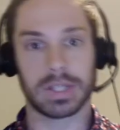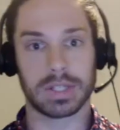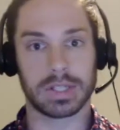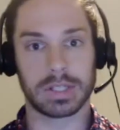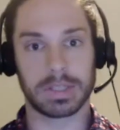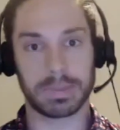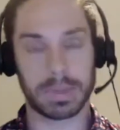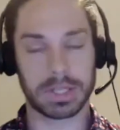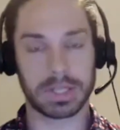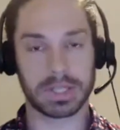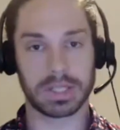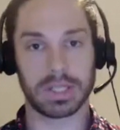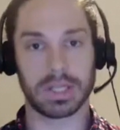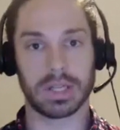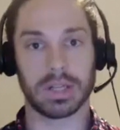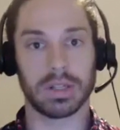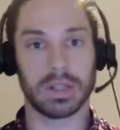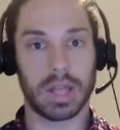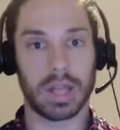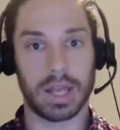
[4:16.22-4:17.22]
especially
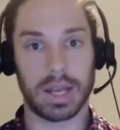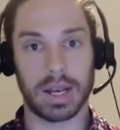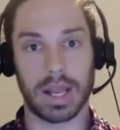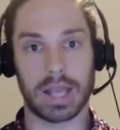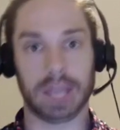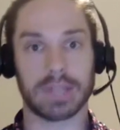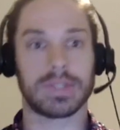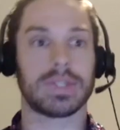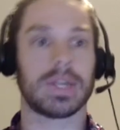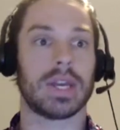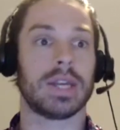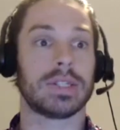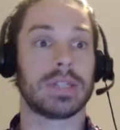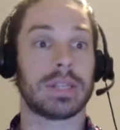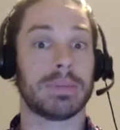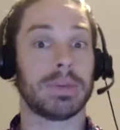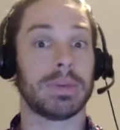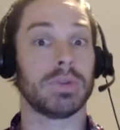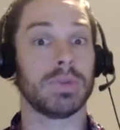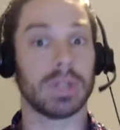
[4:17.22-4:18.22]
an essay,
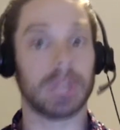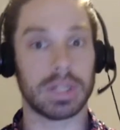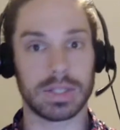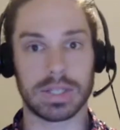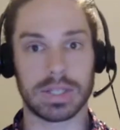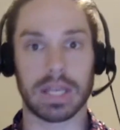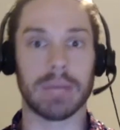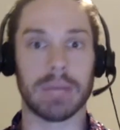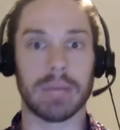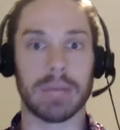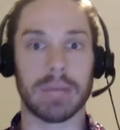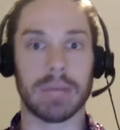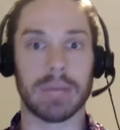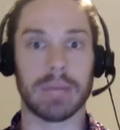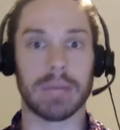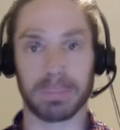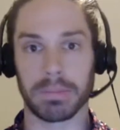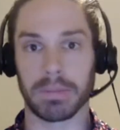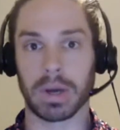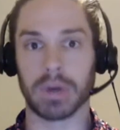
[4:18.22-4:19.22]
something really deep, a lot of
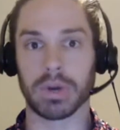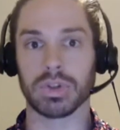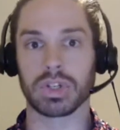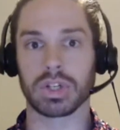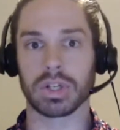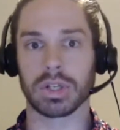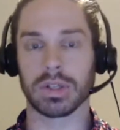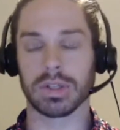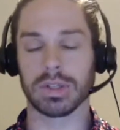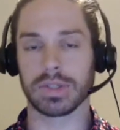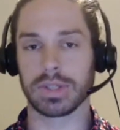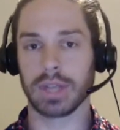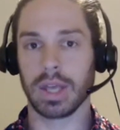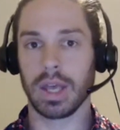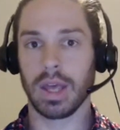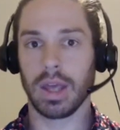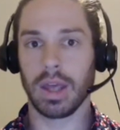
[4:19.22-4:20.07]
emotions,